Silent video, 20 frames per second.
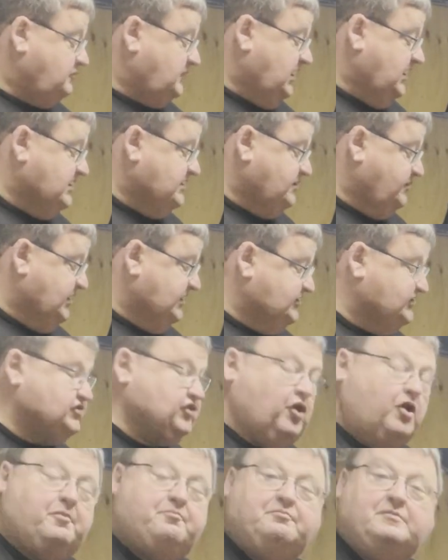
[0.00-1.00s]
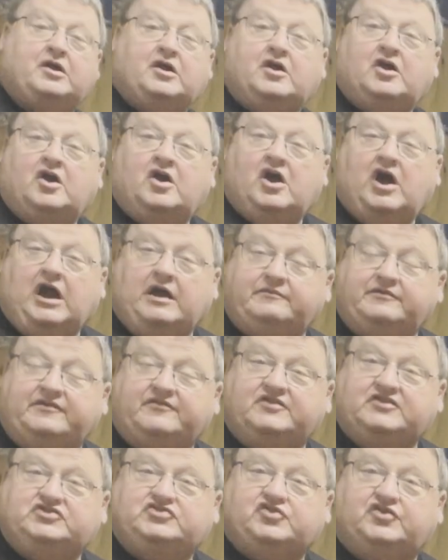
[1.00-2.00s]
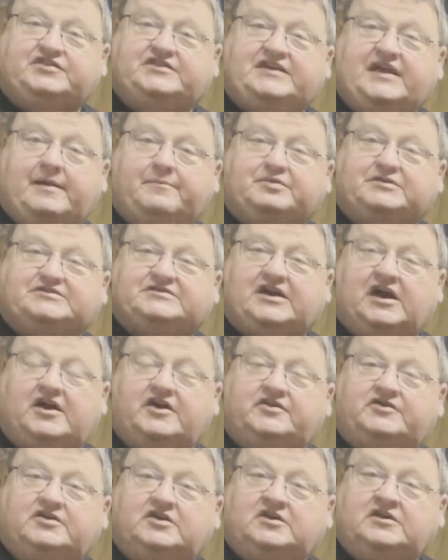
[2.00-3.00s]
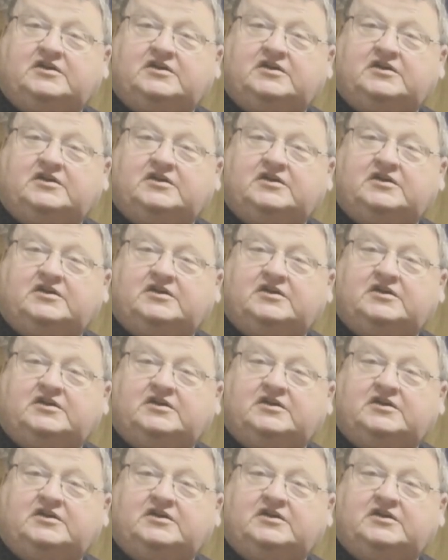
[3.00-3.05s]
In the meantime, hope you've enjoyed the episode.